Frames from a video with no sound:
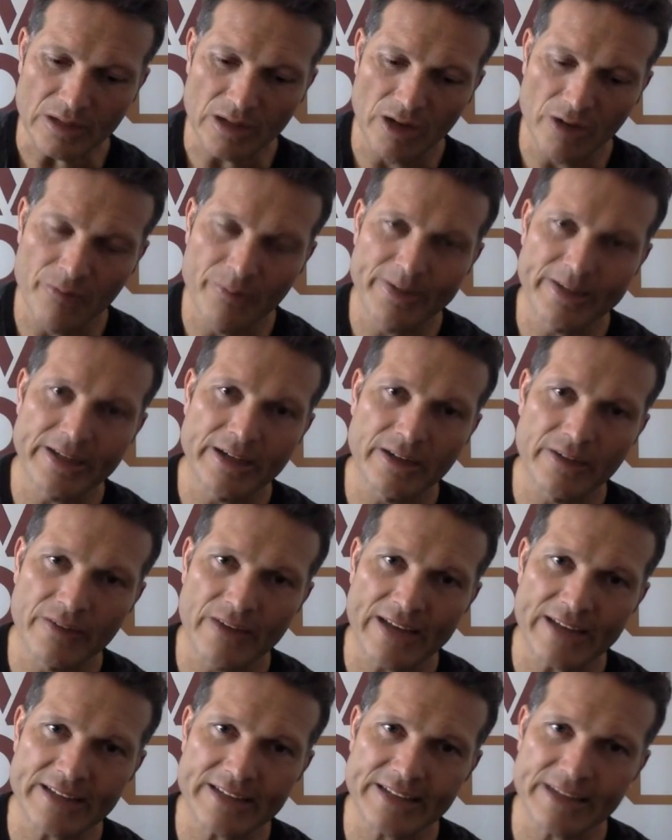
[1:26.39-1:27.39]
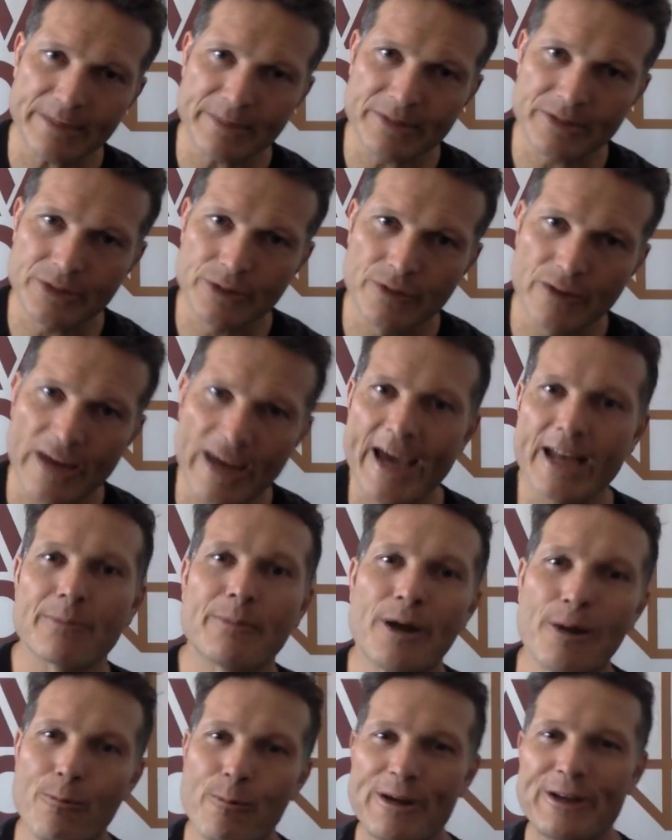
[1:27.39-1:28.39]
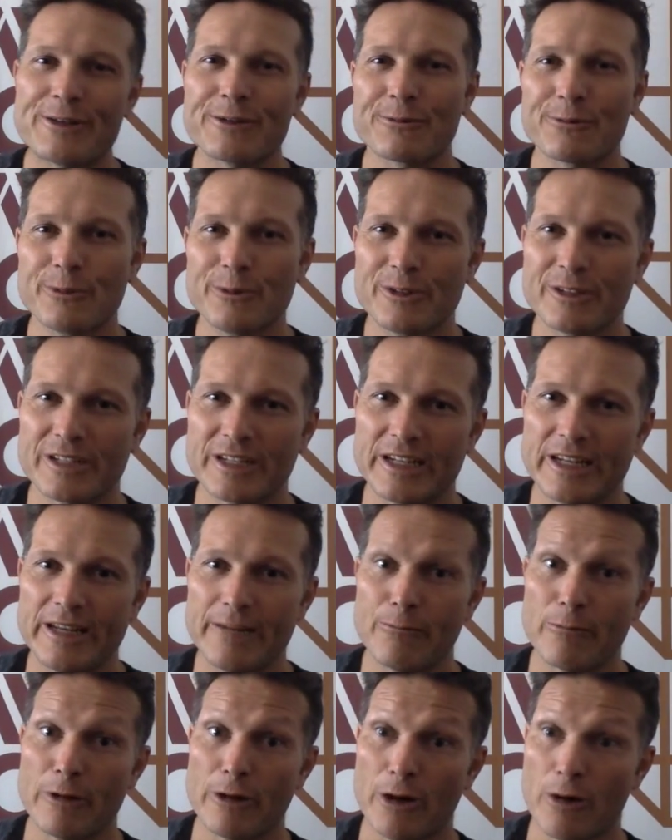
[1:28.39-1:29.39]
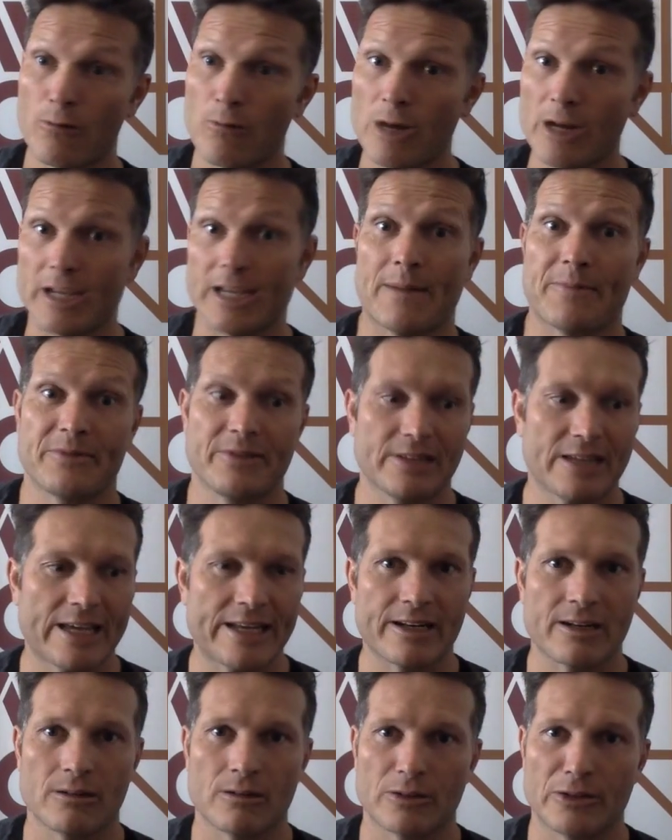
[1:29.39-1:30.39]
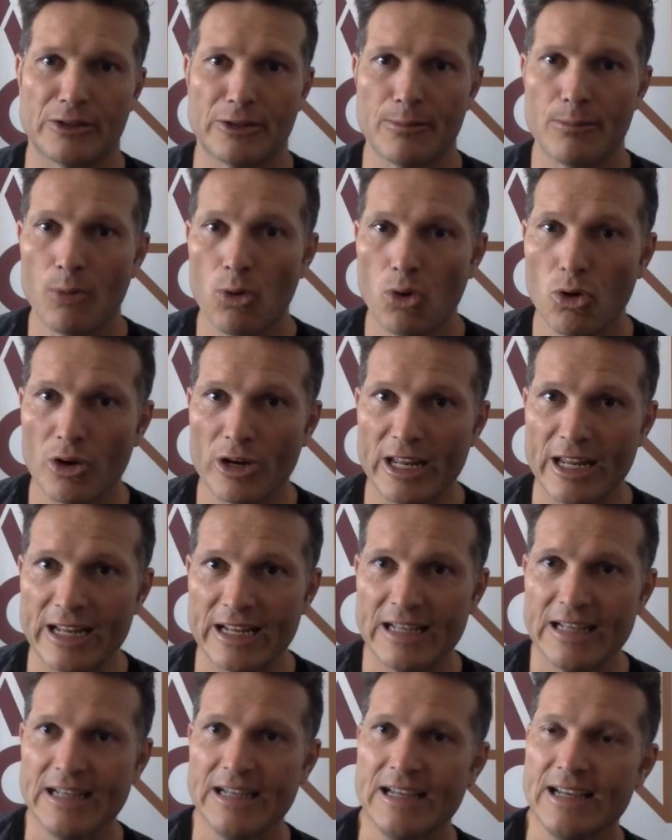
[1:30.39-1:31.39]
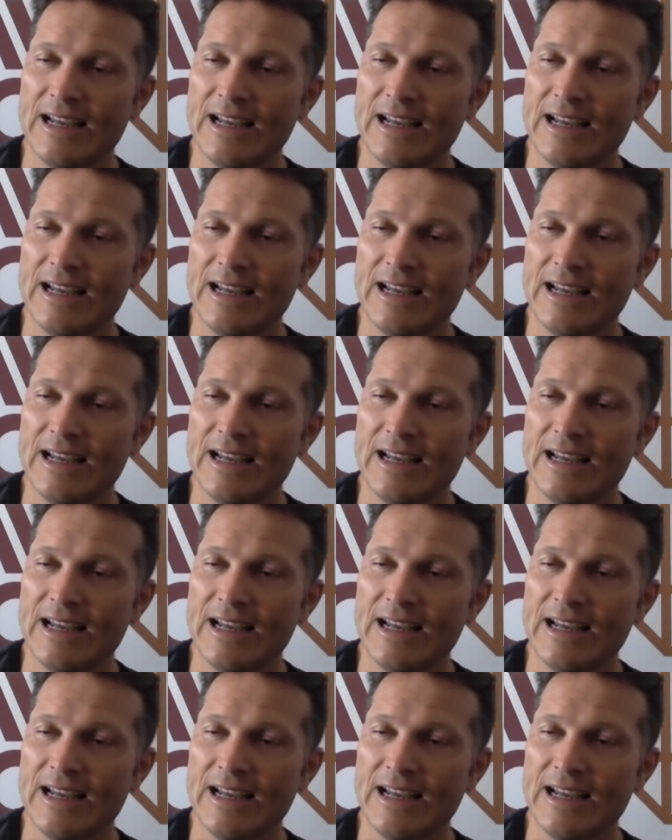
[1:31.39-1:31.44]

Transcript: I've had to get myself out of my winter routine where I wake up till 8 o'clock in the morning.